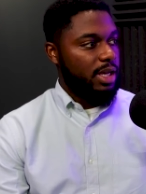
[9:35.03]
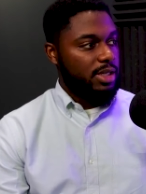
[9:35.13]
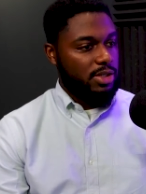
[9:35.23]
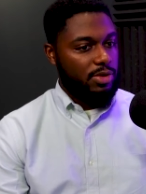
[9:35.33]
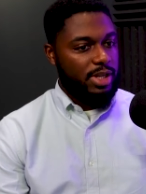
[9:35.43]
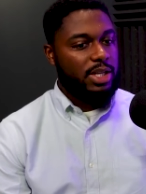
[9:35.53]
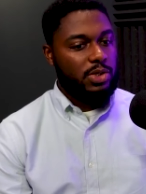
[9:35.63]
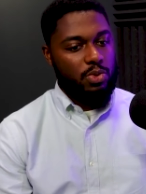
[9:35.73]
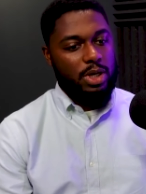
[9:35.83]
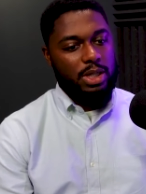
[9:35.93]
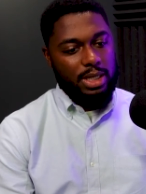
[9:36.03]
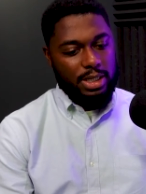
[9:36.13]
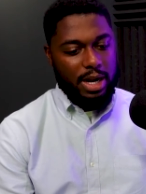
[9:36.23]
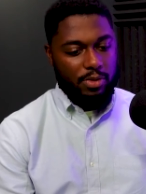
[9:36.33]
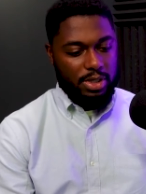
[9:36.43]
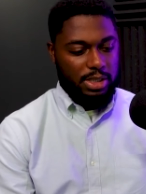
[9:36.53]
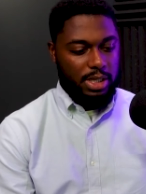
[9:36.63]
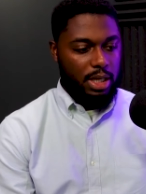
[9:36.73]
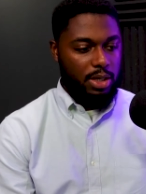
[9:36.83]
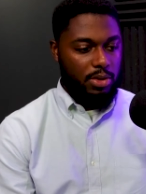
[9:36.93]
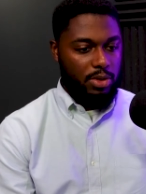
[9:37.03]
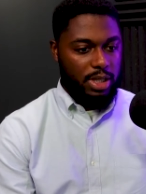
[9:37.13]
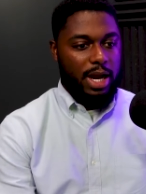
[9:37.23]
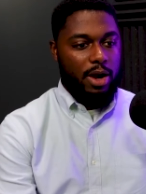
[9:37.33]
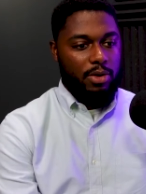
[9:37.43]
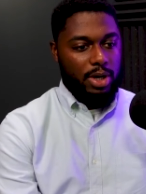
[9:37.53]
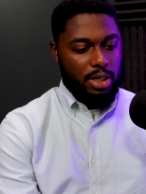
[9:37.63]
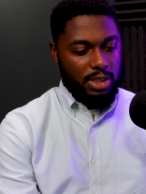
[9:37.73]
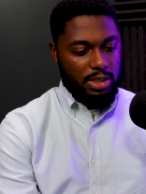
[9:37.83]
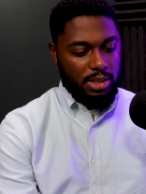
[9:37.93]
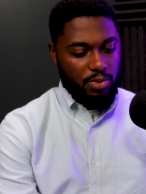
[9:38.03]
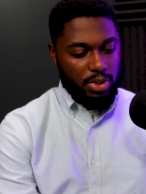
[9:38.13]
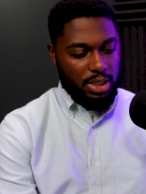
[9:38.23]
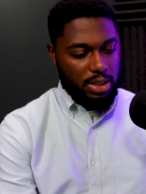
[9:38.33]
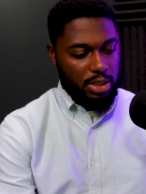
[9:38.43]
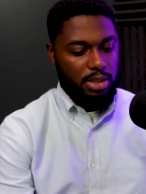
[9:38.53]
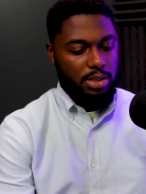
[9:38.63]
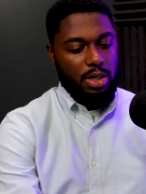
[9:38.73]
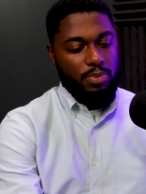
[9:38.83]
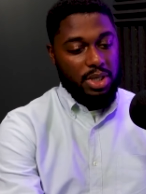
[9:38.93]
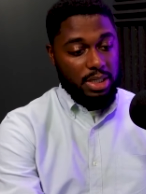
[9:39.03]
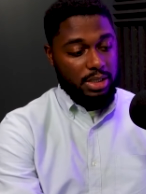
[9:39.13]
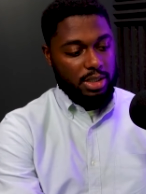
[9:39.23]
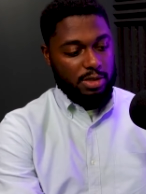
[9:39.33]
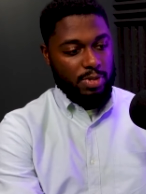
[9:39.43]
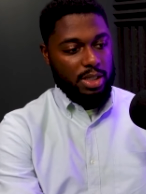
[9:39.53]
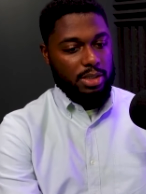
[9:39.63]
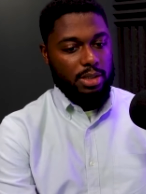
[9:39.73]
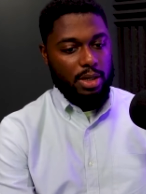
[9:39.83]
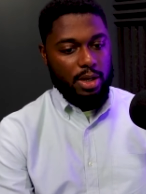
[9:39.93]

And so that's one thing that I would say, or that I would recommend someone that's looking to jump into the space